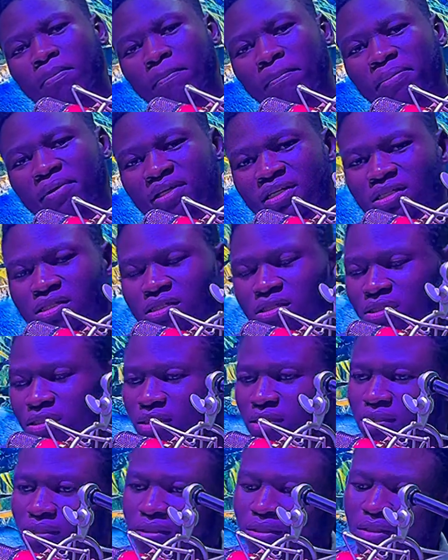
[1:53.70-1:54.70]

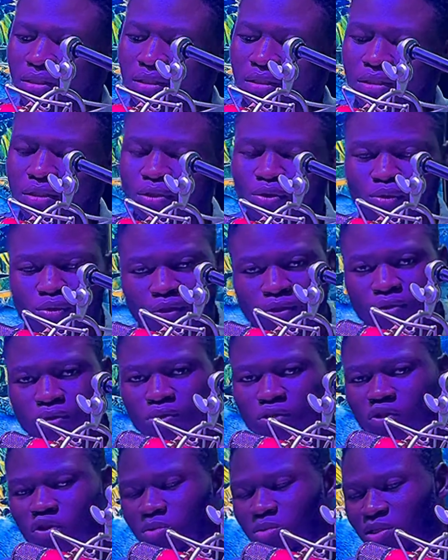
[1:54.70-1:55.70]
please do so.
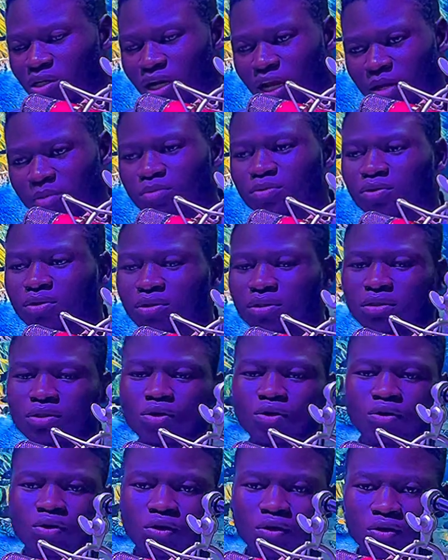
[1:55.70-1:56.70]
Subscribe,
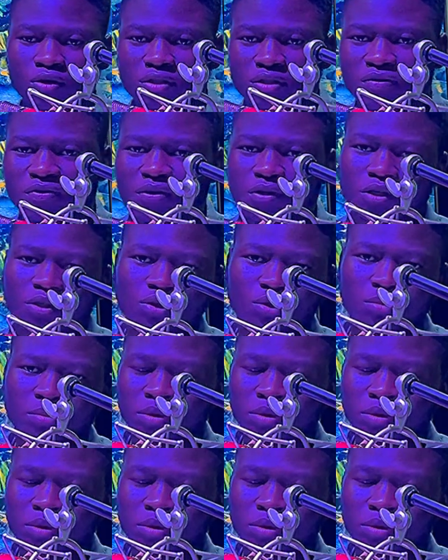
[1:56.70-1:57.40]
turn on your notification